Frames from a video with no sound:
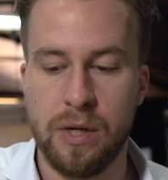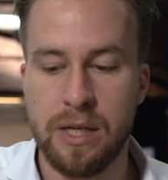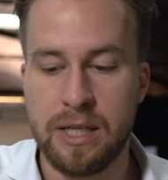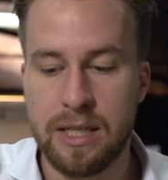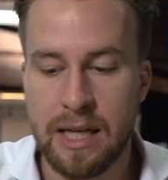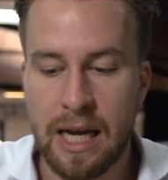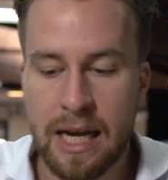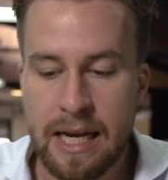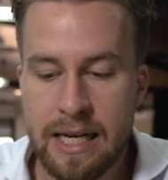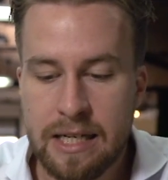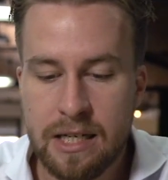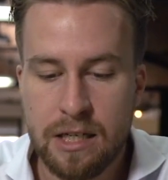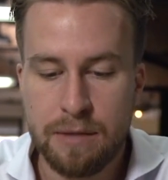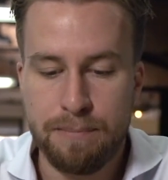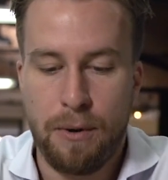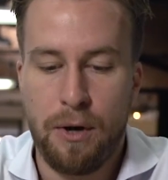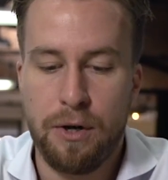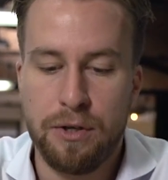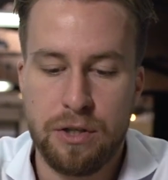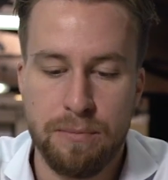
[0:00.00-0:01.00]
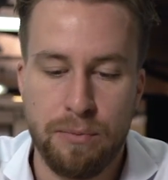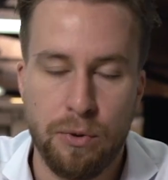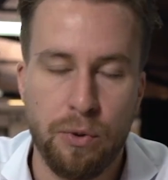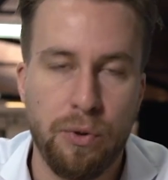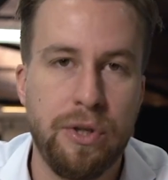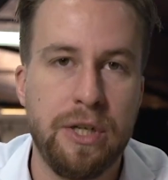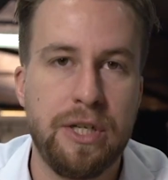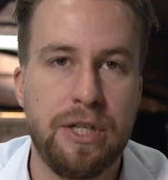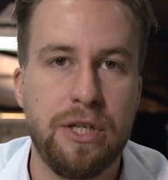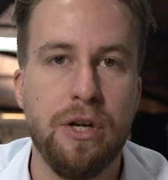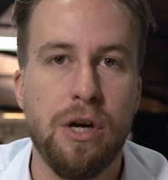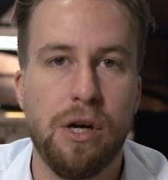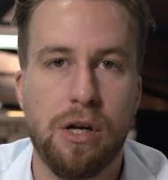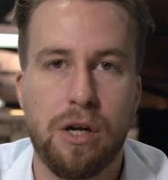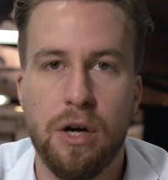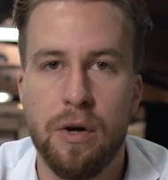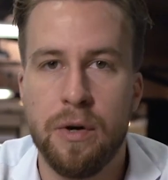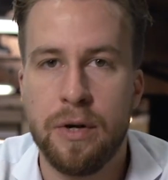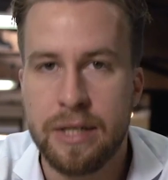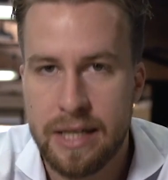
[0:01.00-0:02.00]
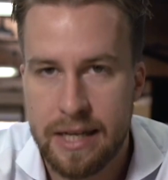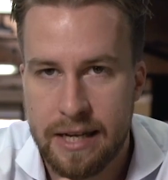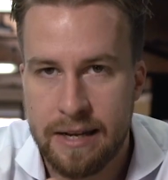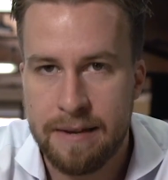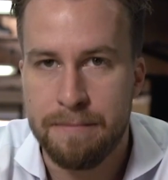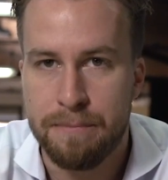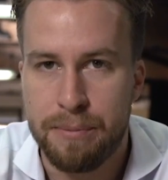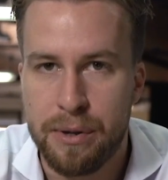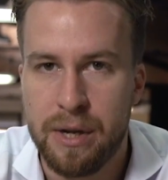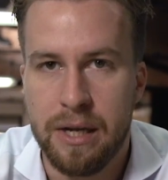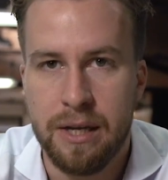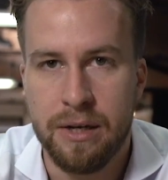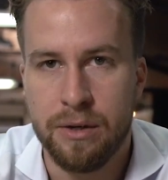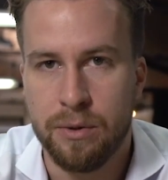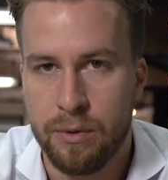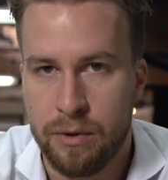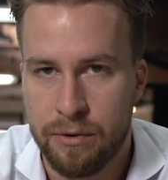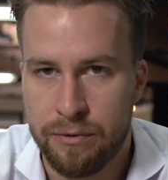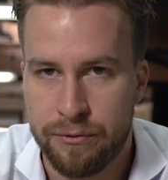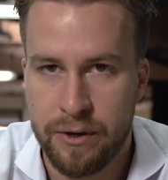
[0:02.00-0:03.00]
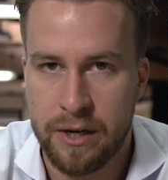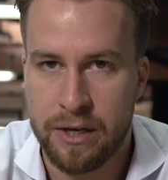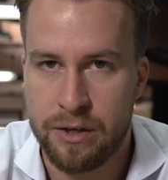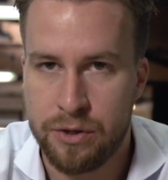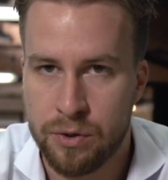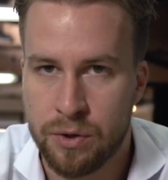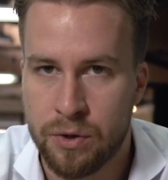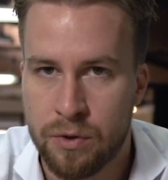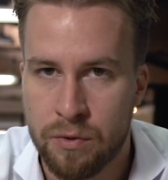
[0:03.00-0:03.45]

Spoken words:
As late as possible, that's not going to impede or affect your